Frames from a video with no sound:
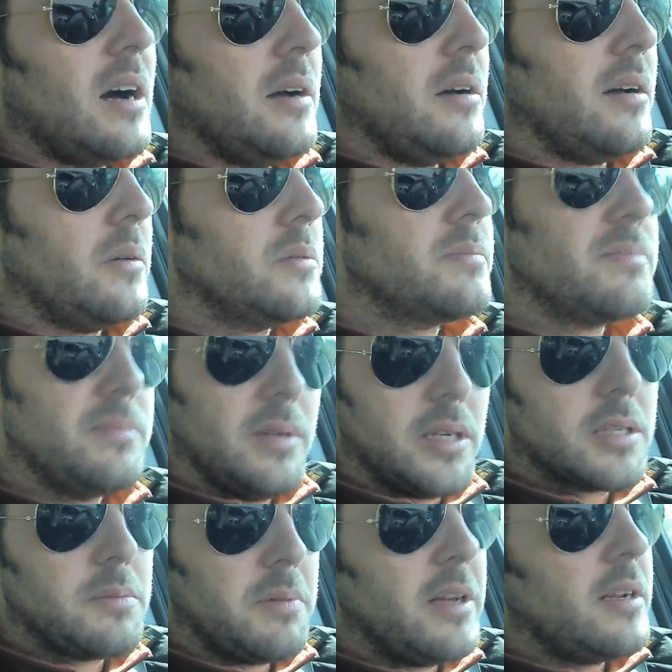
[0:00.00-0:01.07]
I'll
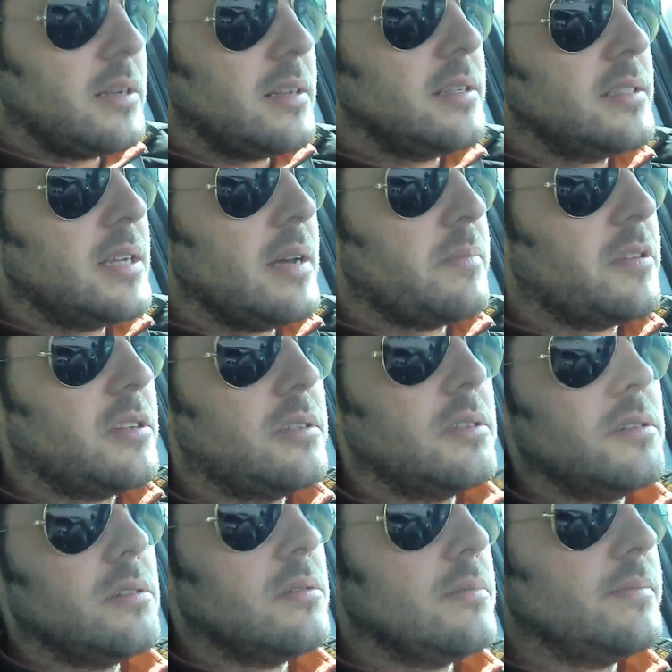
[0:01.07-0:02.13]
explain it in depth
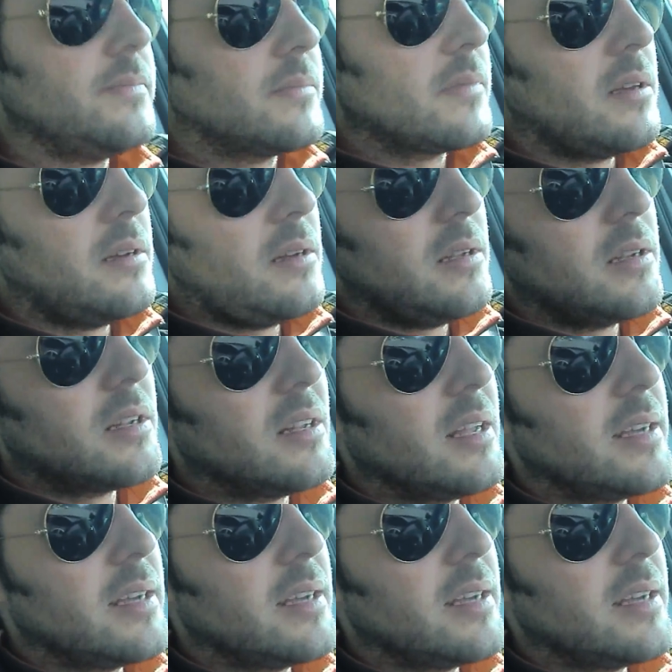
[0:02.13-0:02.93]
to you a little